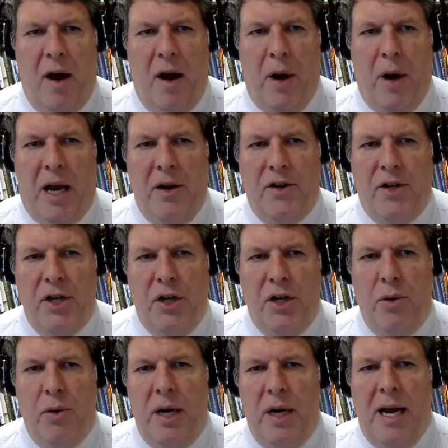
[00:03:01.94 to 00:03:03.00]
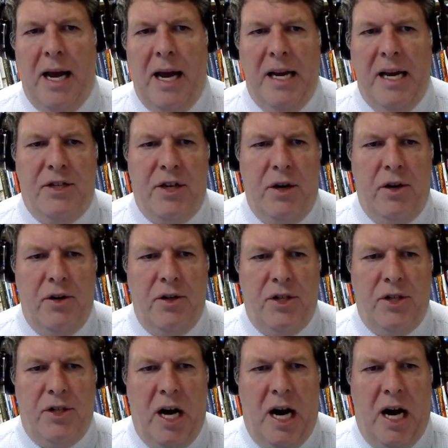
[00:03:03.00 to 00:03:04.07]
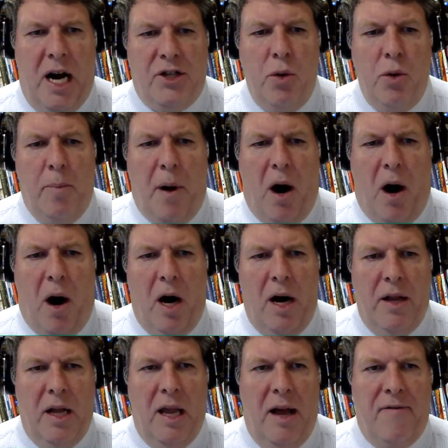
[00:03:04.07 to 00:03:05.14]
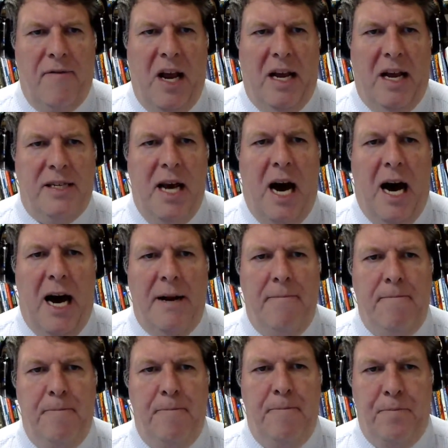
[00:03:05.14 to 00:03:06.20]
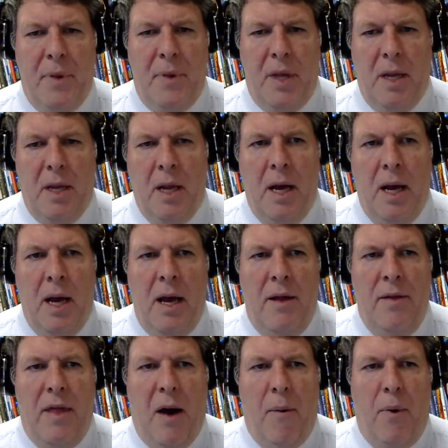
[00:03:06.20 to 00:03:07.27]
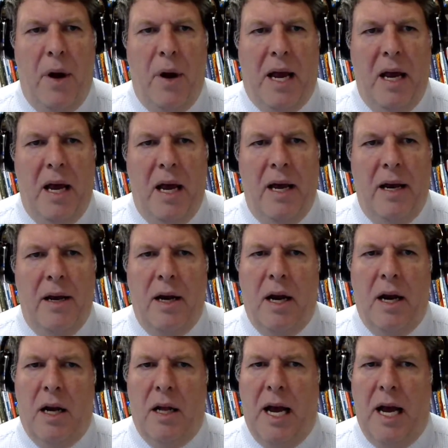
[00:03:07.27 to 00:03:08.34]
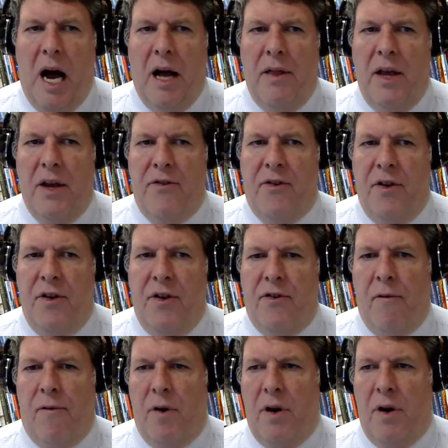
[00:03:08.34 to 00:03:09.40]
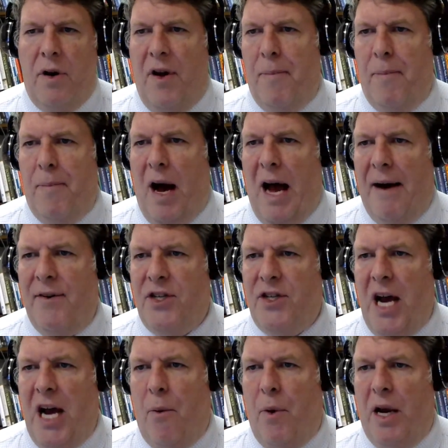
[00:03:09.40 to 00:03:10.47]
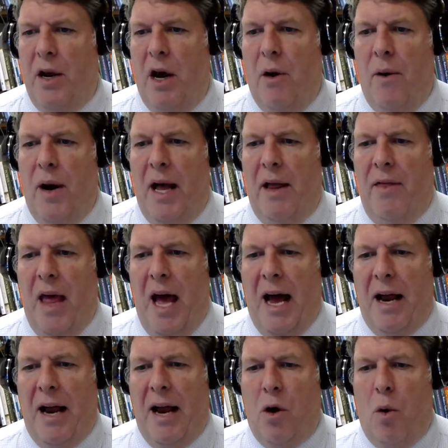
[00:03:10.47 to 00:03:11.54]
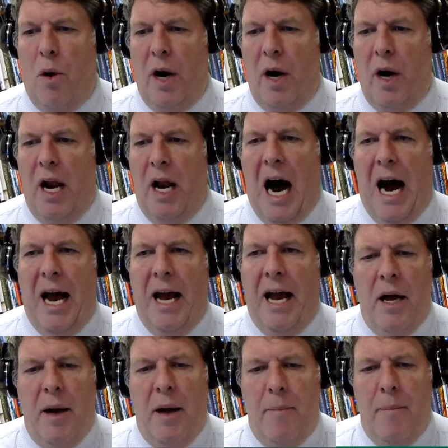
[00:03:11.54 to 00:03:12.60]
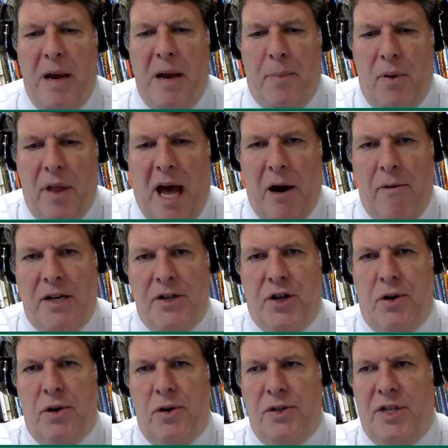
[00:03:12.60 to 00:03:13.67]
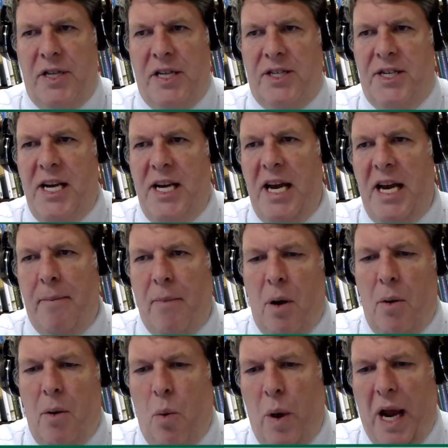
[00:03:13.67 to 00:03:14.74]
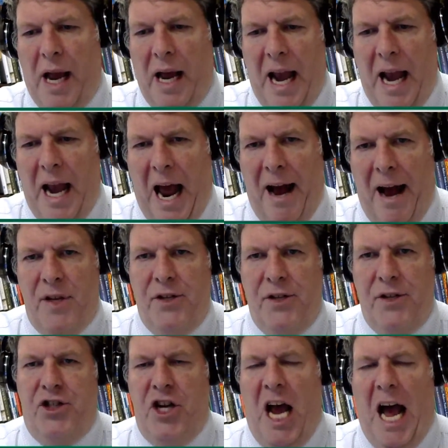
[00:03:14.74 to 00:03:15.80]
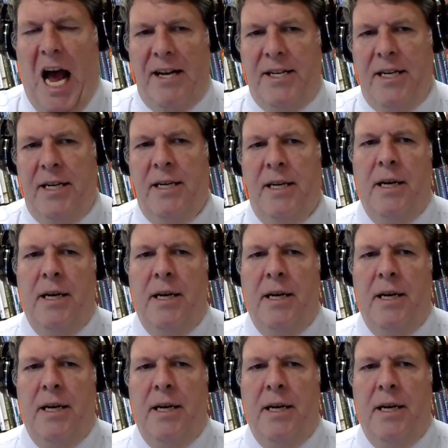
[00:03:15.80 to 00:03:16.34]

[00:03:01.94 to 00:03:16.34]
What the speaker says: that we can do is there's a toolbar on the left-hand side that we can click on this. And so, for example, I have a chat window, and that Corey and I, people that are internal to this team, we can have this chat